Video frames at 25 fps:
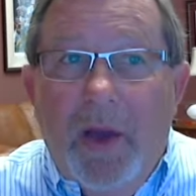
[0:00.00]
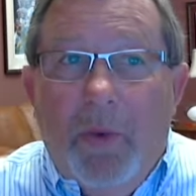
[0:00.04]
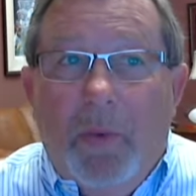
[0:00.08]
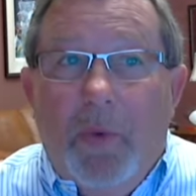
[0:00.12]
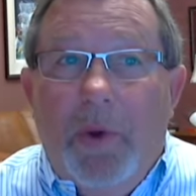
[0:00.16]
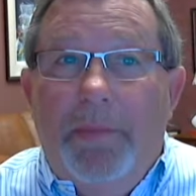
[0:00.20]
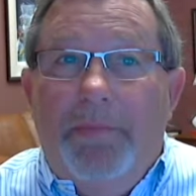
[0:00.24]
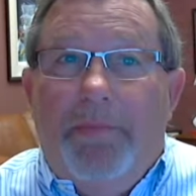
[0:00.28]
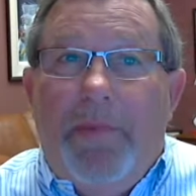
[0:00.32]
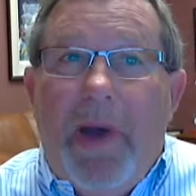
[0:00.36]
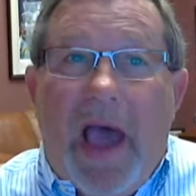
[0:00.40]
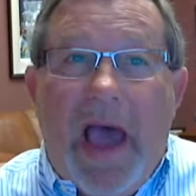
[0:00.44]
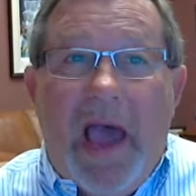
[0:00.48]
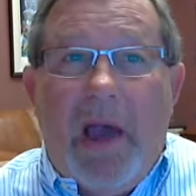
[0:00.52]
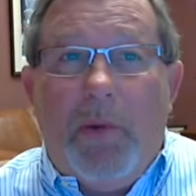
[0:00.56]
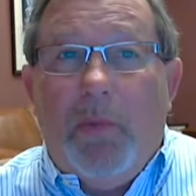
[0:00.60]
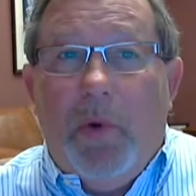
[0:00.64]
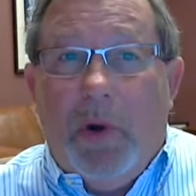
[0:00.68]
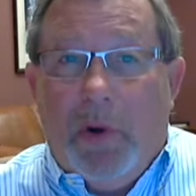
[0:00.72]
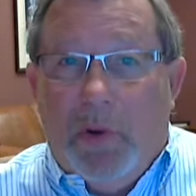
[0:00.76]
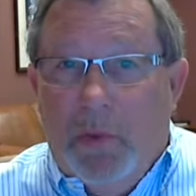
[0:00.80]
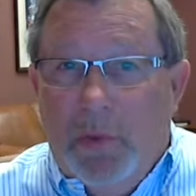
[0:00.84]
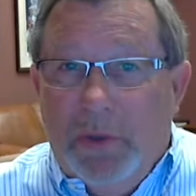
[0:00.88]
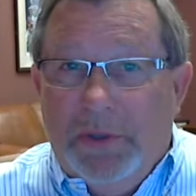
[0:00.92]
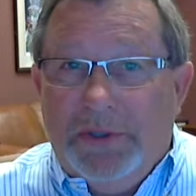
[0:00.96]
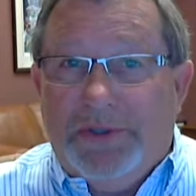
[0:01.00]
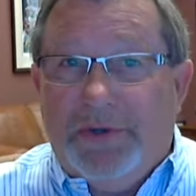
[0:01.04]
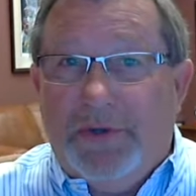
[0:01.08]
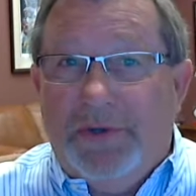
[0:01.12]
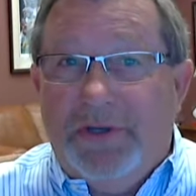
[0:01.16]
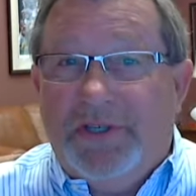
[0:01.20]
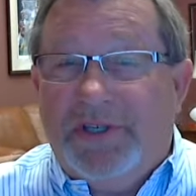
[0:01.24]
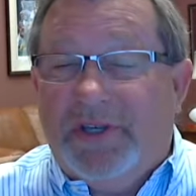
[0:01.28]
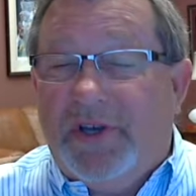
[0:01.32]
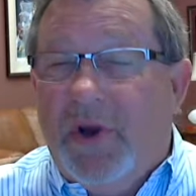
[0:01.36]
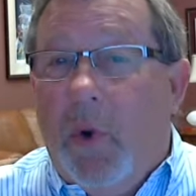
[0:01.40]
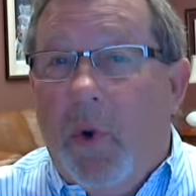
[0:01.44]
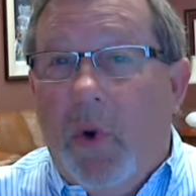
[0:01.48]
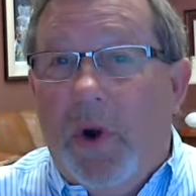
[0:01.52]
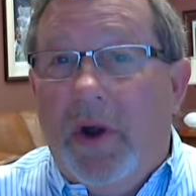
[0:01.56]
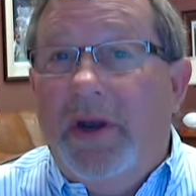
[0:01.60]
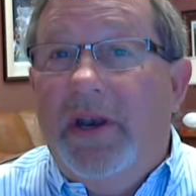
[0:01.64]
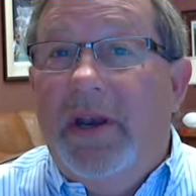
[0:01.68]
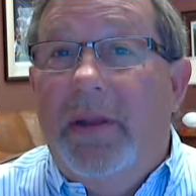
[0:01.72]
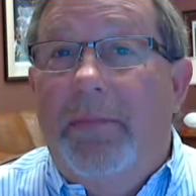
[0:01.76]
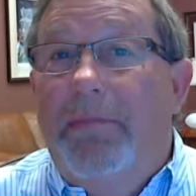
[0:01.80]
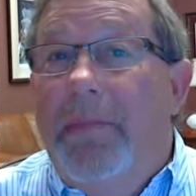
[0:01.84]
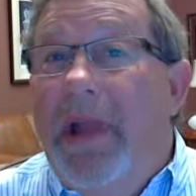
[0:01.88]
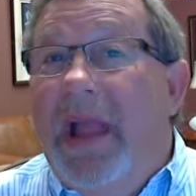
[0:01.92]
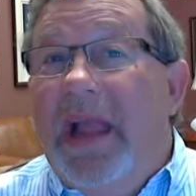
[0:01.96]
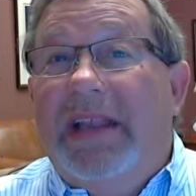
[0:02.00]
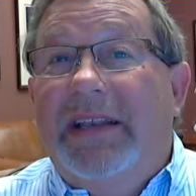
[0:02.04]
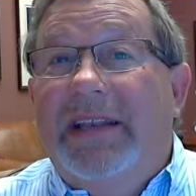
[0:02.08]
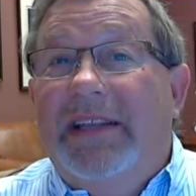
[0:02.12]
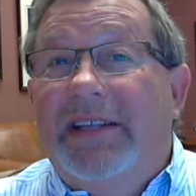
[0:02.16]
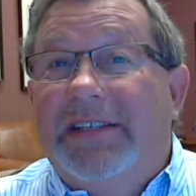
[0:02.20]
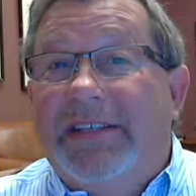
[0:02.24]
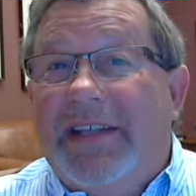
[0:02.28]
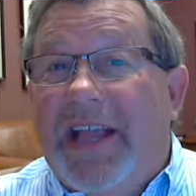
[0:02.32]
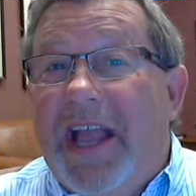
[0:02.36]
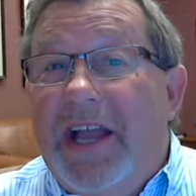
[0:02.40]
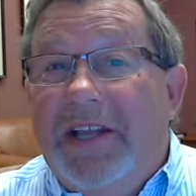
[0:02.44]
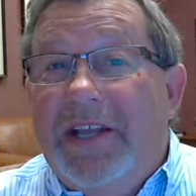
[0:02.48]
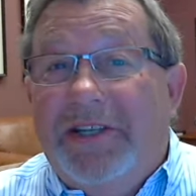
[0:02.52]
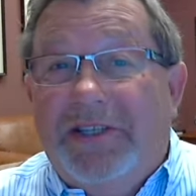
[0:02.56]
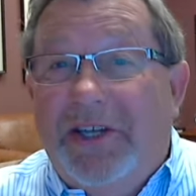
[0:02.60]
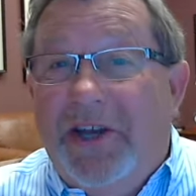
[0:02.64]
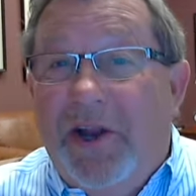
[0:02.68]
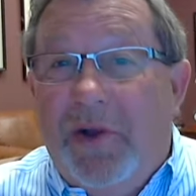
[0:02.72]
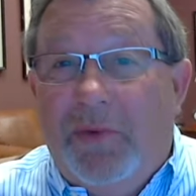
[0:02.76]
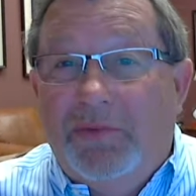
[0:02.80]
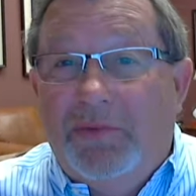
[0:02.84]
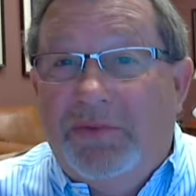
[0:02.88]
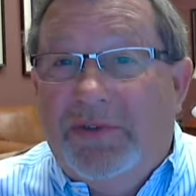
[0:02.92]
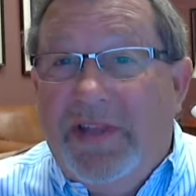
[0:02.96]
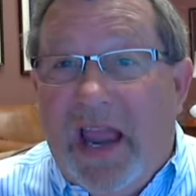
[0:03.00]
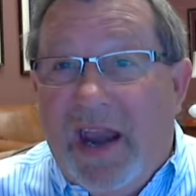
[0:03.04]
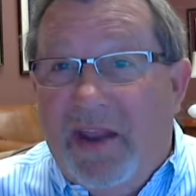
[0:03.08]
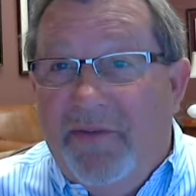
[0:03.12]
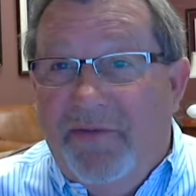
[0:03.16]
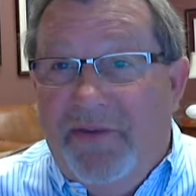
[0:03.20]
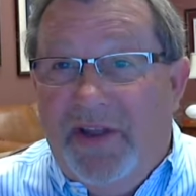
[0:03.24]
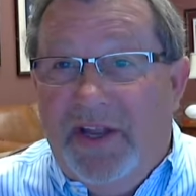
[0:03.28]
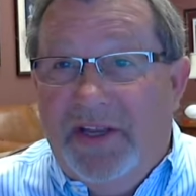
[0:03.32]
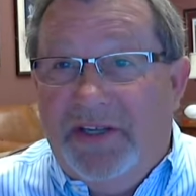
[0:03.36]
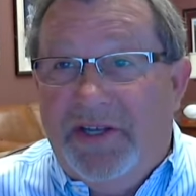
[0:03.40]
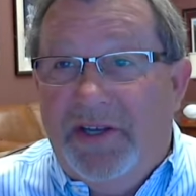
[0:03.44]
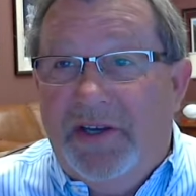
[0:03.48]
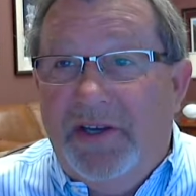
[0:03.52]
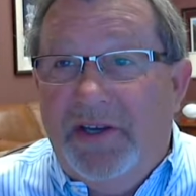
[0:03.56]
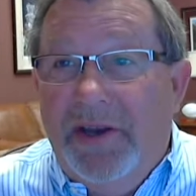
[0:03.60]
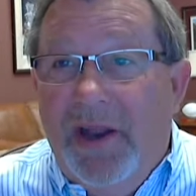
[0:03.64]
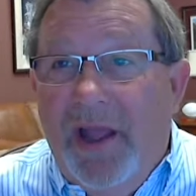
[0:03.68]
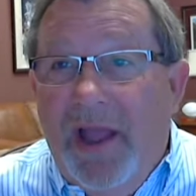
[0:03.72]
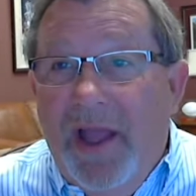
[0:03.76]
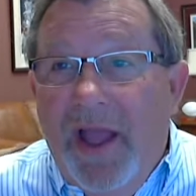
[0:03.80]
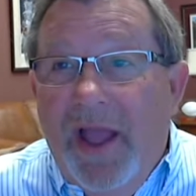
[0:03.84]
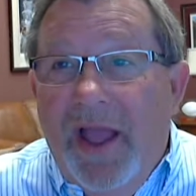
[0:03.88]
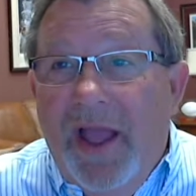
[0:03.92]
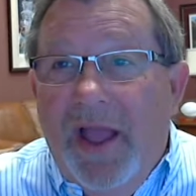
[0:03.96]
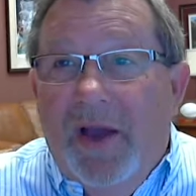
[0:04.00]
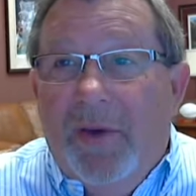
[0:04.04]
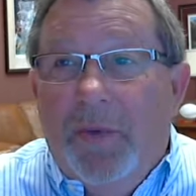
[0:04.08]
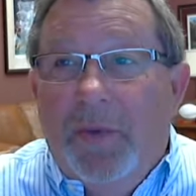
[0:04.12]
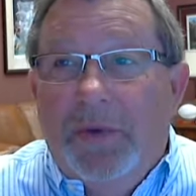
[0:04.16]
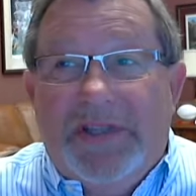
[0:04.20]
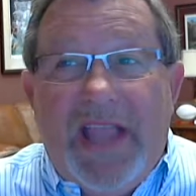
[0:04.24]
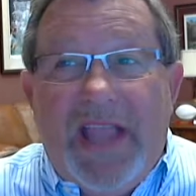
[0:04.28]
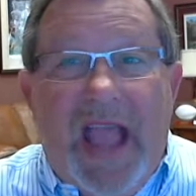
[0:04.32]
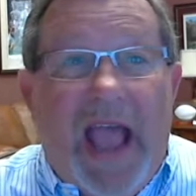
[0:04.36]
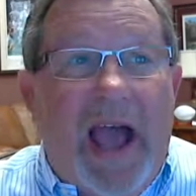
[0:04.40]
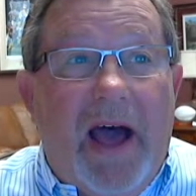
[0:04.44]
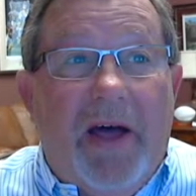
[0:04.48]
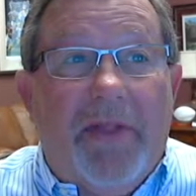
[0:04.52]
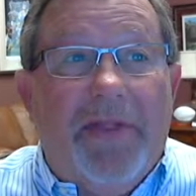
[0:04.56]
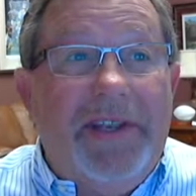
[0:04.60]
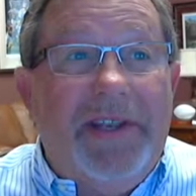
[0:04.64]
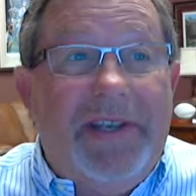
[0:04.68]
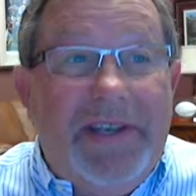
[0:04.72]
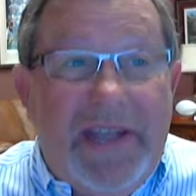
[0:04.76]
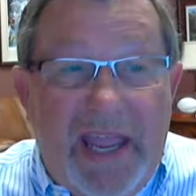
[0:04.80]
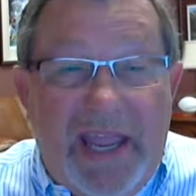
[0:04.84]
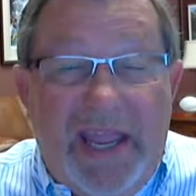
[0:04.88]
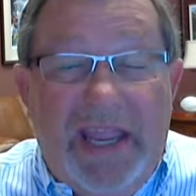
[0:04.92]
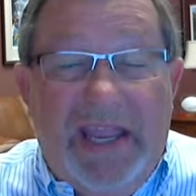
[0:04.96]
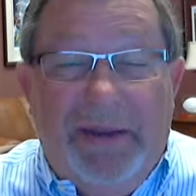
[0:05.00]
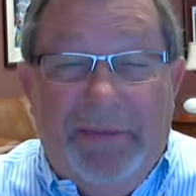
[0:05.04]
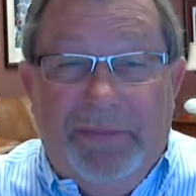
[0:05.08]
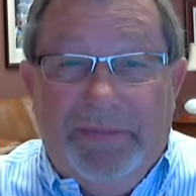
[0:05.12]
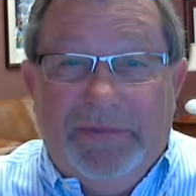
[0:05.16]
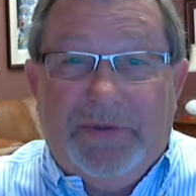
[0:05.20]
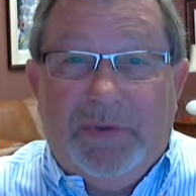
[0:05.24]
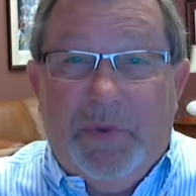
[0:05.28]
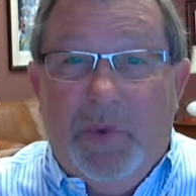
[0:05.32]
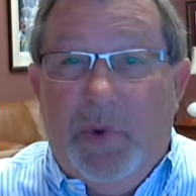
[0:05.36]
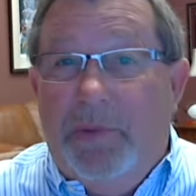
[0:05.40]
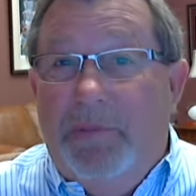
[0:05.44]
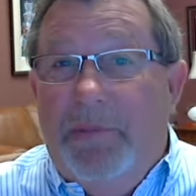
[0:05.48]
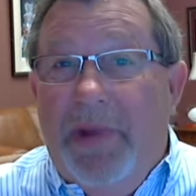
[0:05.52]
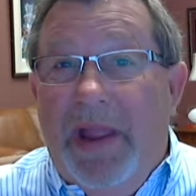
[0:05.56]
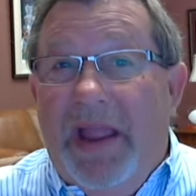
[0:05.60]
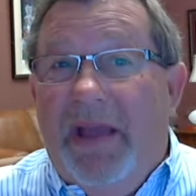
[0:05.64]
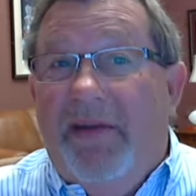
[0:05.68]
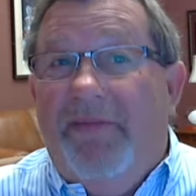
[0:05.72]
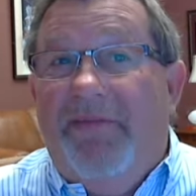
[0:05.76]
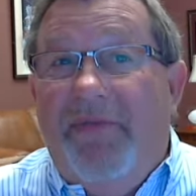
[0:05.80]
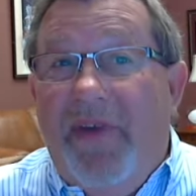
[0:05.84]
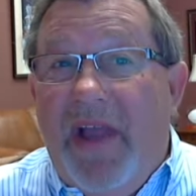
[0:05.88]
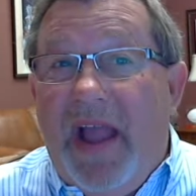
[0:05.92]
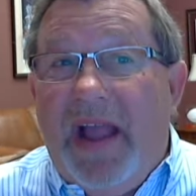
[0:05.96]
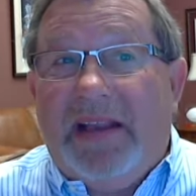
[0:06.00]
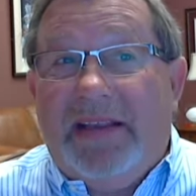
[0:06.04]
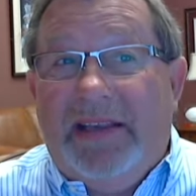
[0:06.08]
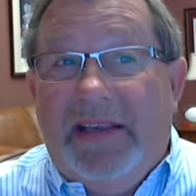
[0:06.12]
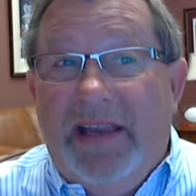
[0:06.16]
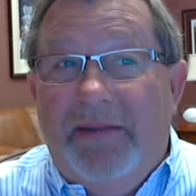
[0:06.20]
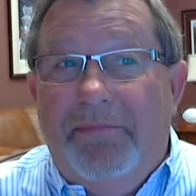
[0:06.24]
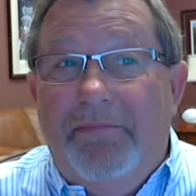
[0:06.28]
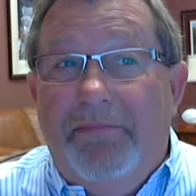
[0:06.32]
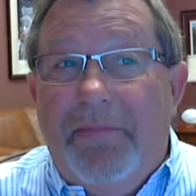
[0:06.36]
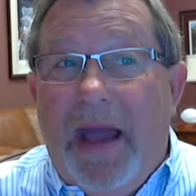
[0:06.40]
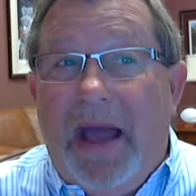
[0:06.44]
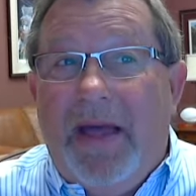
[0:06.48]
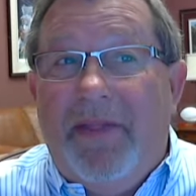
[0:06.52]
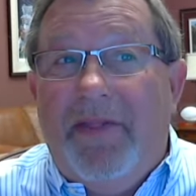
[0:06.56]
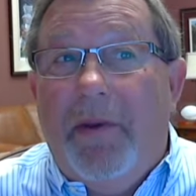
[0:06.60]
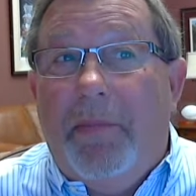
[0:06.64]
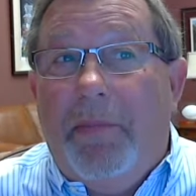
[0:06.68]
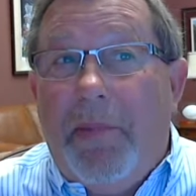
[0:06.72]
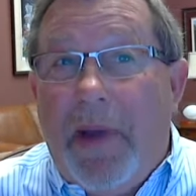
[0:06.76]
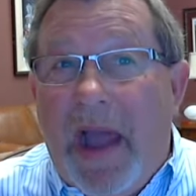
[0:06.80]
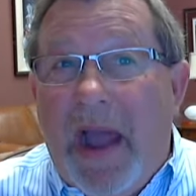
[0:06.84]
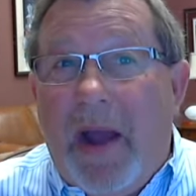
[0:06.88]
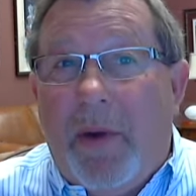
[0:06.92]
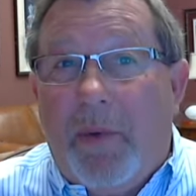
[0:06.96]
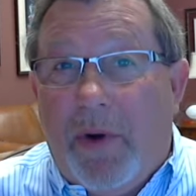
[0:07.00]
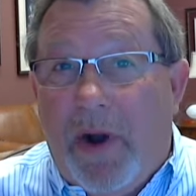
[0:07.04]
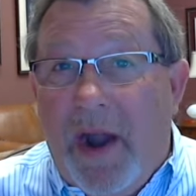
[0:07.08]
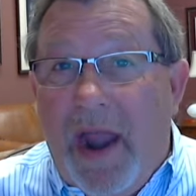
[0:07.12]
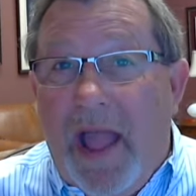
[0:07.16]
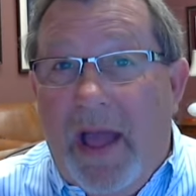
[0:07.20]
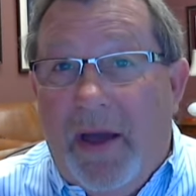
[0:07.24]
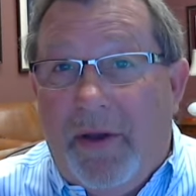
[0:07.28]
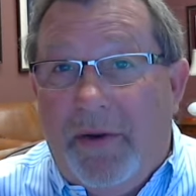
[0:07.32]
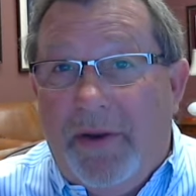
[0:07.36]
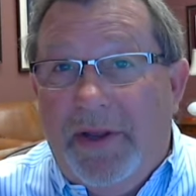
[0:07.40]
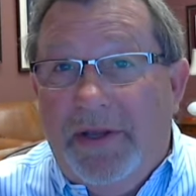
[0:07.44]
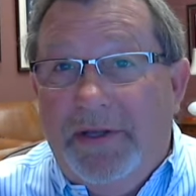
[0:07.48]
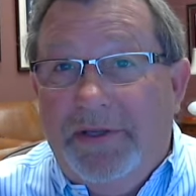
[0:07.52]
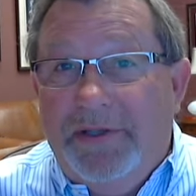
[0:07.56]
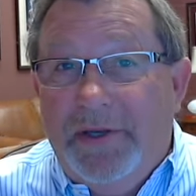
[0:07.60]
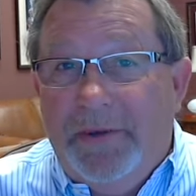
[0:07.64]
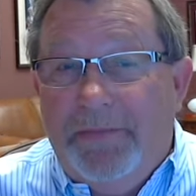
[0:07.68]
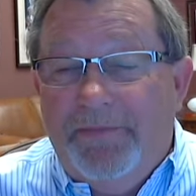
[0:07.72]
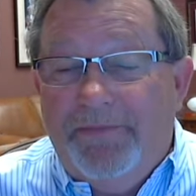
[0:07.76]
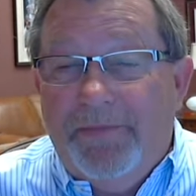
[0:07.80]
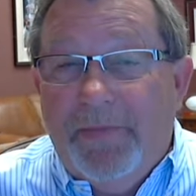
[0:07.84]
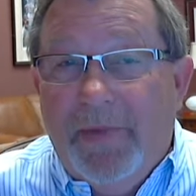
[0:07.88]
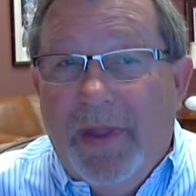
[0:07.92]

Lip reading: When power was restored, the big discussion on television was how the teams would be affected by the power outage.